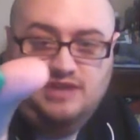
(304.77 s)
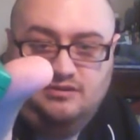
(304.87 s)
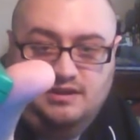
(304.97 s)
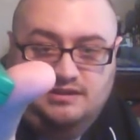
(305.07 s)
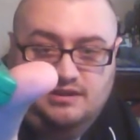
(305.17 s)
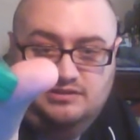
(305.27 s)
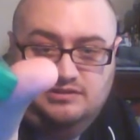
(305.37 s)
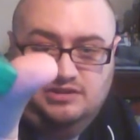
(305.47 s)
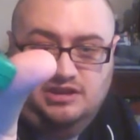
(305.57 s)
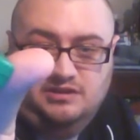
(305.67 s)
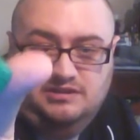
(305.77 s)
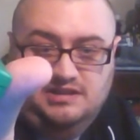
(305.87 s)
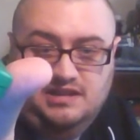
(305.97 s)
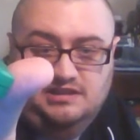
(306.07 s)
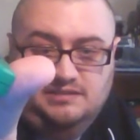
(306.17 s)
jack right there so you can
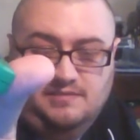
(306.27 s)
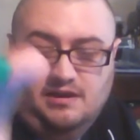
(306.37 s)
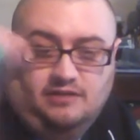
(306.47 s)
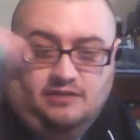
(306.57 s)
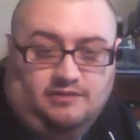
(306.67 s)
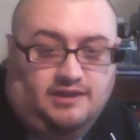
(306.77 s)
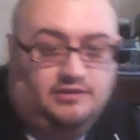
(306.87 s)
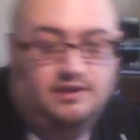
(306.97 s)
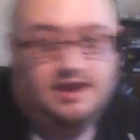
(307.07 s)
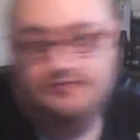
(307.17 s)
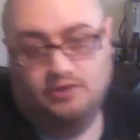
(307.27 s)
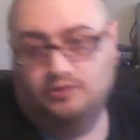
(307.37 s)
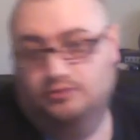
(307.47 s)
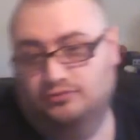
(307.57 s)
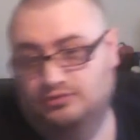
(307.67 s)
stick in some regular
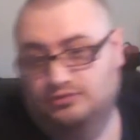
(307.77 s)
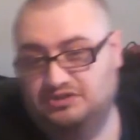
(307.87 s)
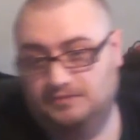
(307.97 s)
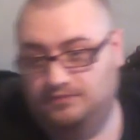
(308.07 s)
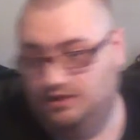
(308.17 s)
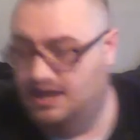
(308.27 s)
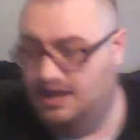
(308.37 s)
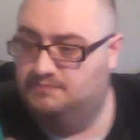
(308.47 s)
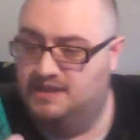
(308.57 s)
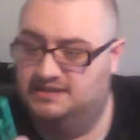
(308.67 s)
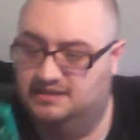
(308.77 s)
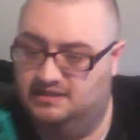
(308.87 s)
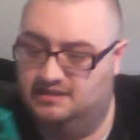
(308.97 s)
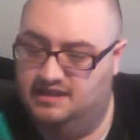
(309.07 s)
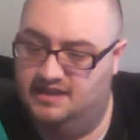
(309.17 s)
headphones. You know, that's
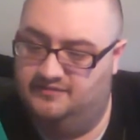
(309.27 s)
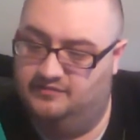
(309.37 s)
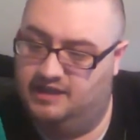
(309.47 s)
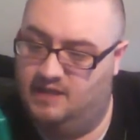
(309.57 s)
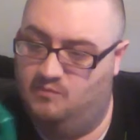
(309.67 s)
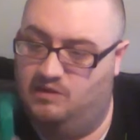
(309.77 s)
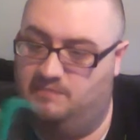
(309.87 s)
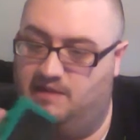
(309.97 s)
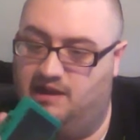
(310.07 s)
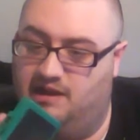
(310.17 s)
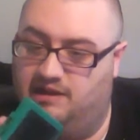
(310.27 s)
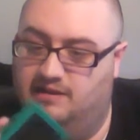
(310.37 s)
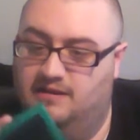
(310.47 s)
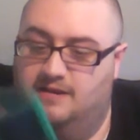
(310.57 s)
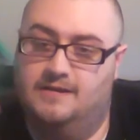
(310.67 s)
basically it for the Game Boy Pocket.
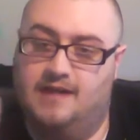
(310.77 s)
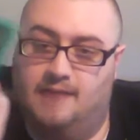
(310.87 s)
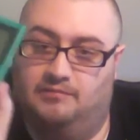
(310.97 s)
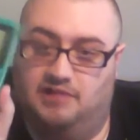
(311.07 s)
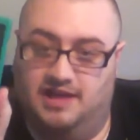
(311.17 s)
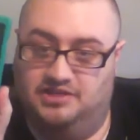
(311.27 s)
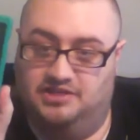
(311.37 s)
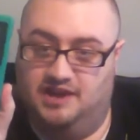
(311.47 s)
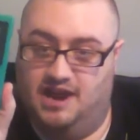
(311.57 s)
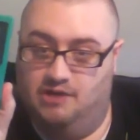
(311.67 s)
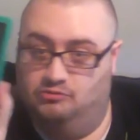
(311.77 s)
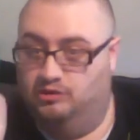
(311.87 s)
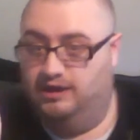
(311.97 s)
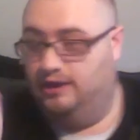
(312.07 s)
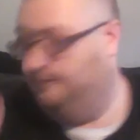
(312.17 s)
I'm glad that I own
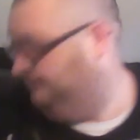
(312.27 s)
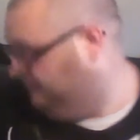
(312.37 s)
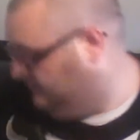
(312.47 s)
one now.